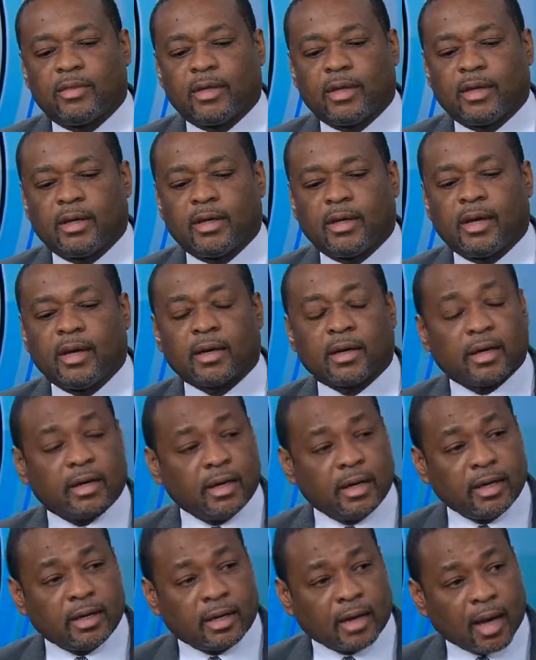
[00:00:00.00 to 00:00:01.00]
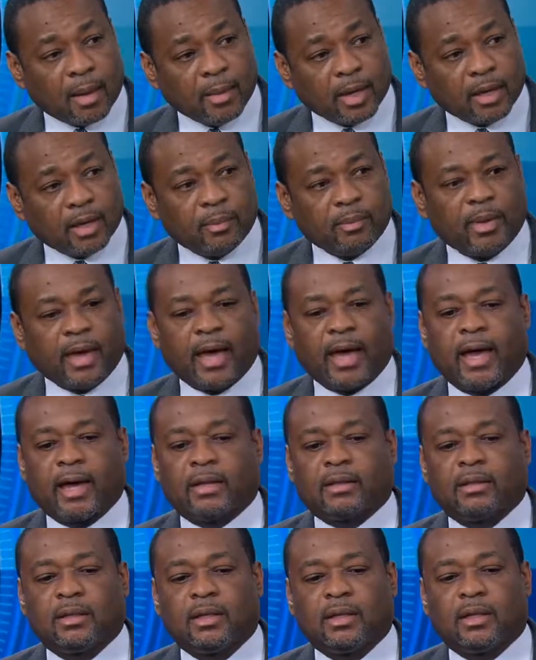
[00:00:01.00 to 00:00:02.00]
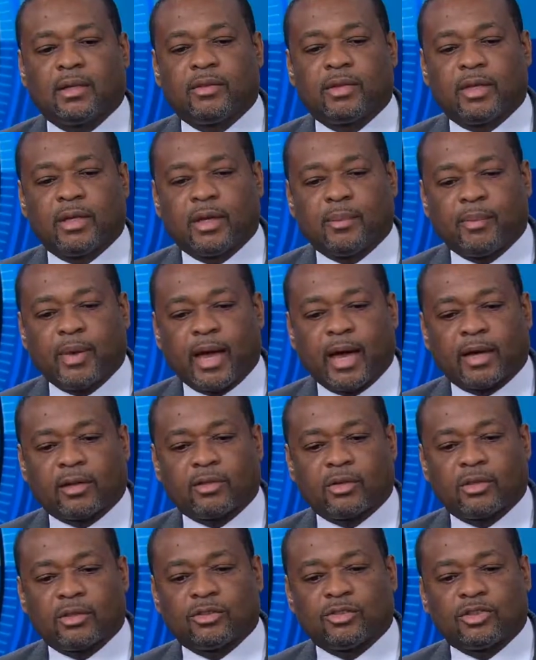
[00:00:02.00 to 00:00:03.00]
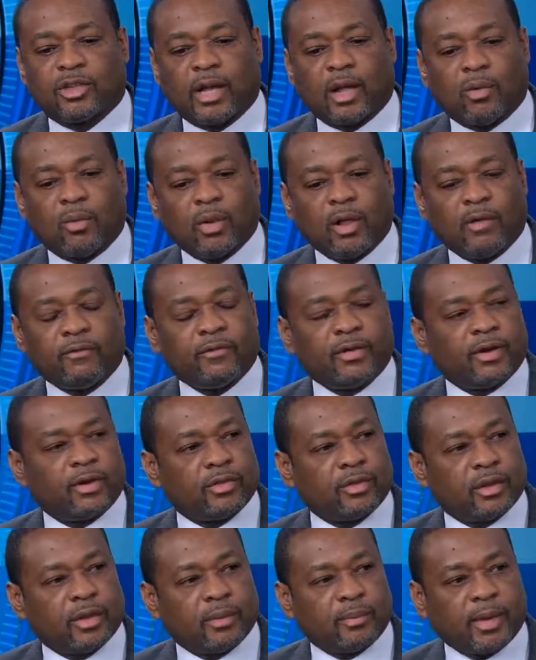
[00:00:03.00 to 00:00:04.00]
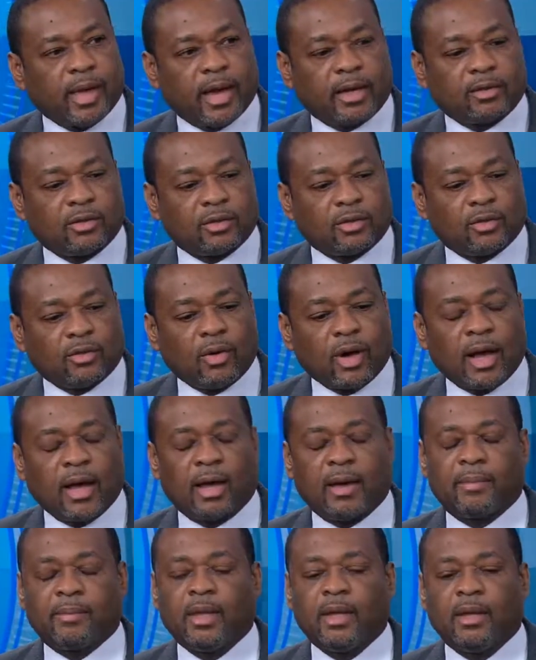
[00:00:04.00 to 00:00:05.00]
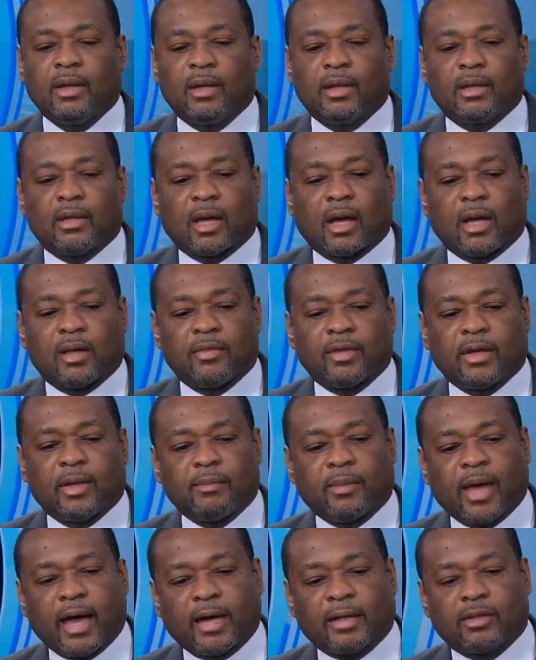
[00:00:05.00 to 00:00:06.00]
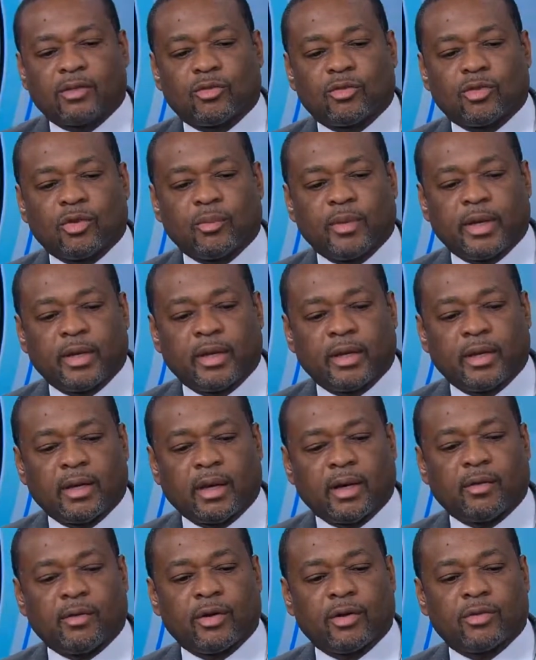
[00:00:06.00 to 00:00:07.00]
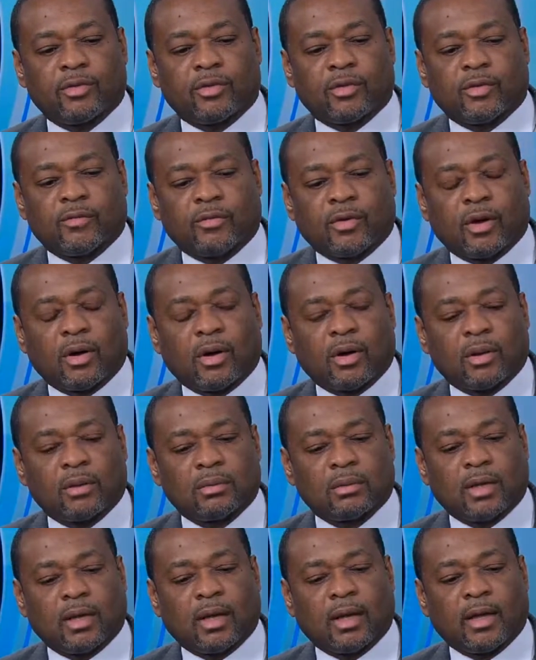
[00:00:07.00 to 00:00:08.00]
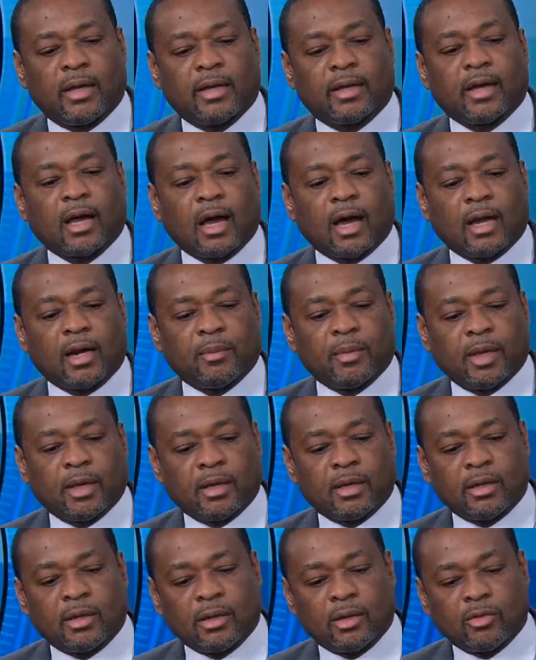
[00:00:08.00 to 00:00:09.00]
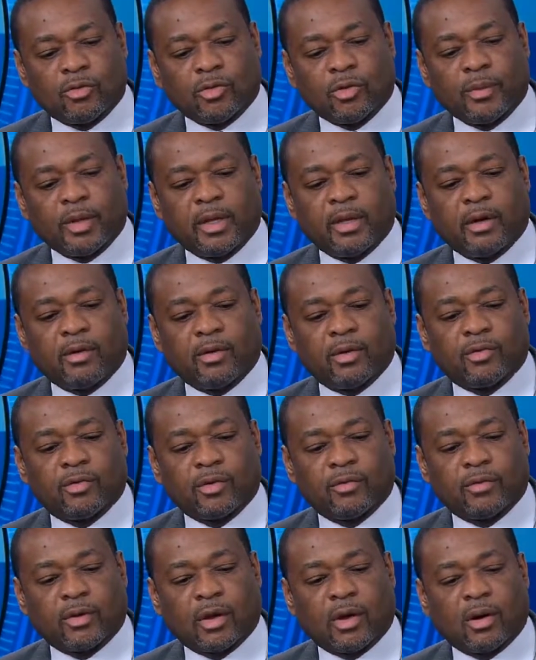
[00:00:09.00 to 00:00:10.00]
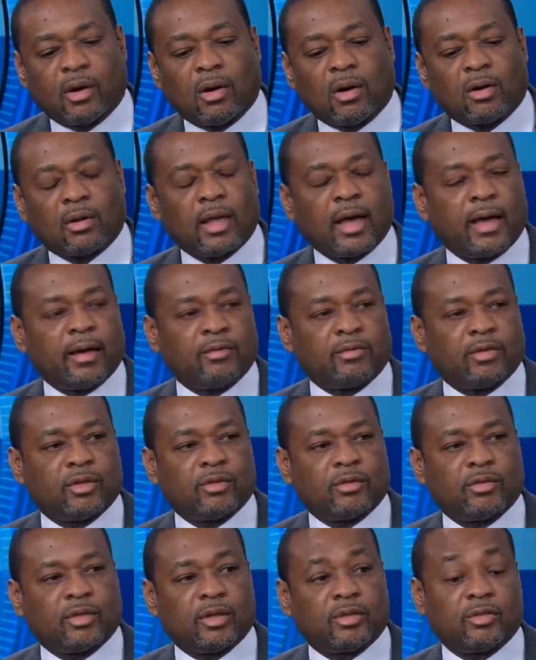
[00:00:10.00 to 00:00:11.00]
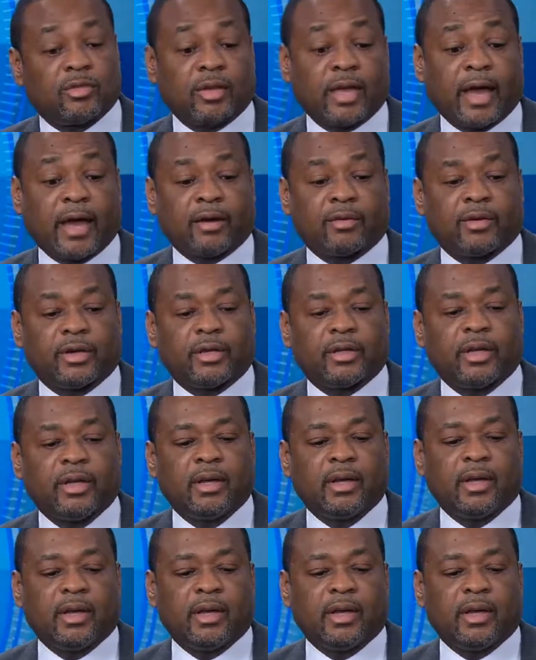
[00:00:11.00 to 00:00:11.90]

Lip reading: the economic impact, the impact on child welfare, the impact on crime, the impact in so many areas of our economy and in so many areas of our lives is staggering.